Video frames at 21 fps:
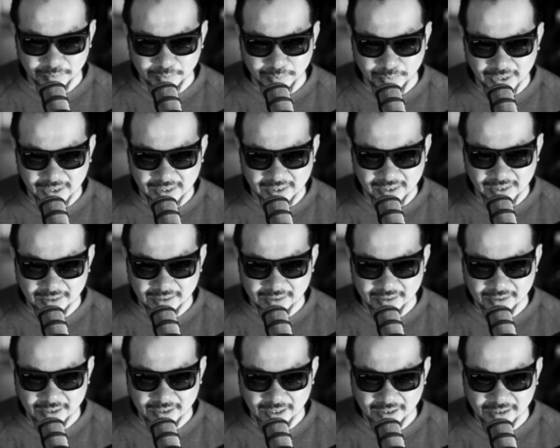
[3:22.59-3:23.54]
but in their
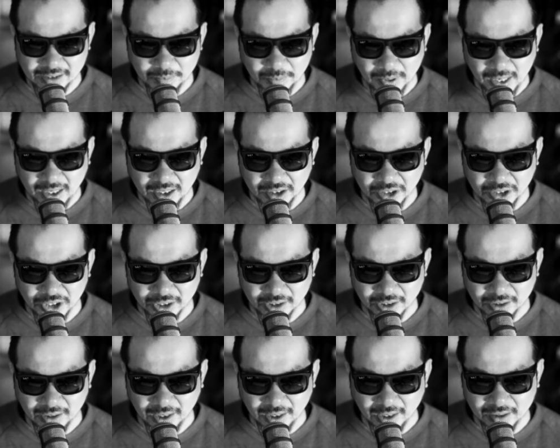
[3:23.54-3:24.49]
sexy
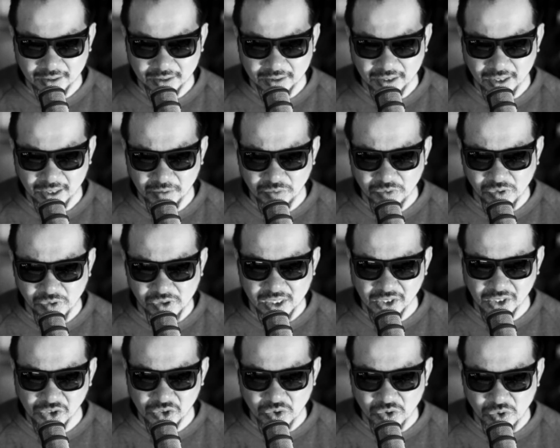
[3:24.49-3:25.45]
packaging, and they're
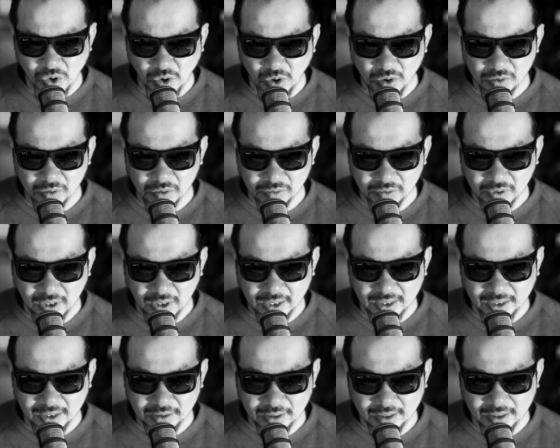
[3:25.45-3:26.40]
really strong,
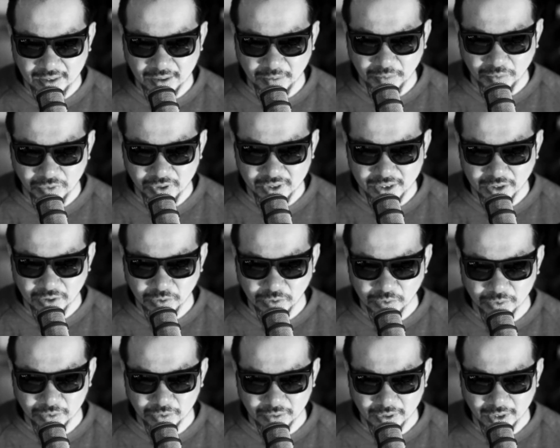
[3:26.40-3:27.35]
and they're really
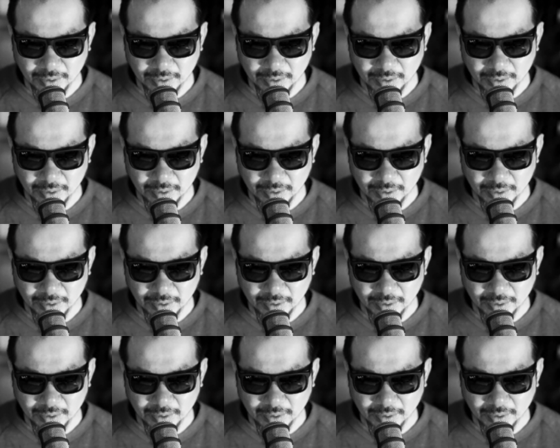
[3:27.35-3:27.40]
good.